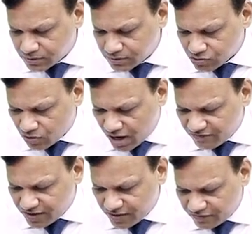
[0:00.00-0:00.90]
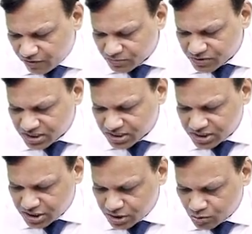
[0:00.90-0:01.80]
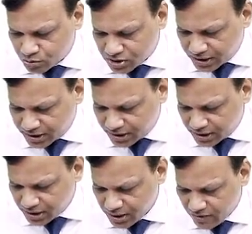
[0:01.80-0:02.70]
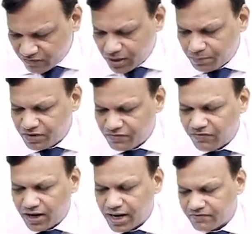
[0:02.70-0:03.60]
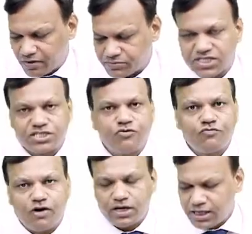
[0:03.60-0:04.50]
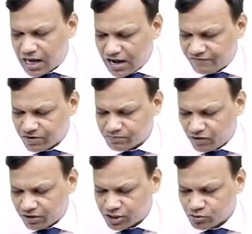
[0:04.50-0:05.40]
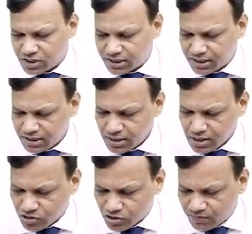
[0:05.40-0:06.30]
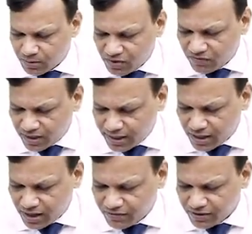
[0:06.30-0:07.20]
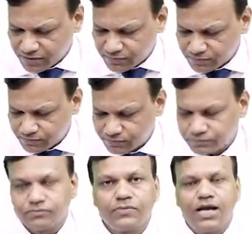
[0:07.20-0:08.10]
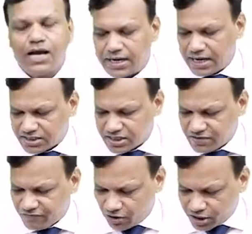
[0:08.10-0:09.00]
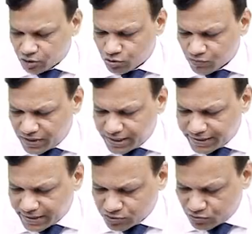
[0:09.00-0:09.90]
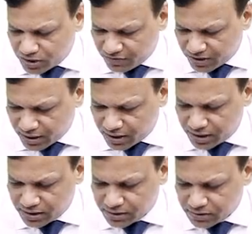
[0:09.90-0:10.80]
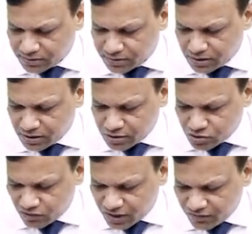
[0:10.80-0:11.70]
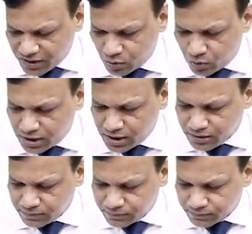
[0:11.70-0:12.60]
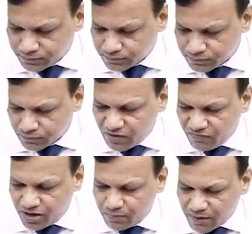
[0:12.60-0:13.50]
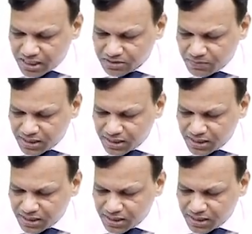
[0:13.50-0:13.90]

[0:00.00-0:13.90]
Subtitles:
So half-life from 60 to 30 will be 1 hour from 60 to 40, half from 40 to 30. So it will be 1.5 hour. And lastly, 40 to 20 takes only 1 hour. So what we noted, when plasma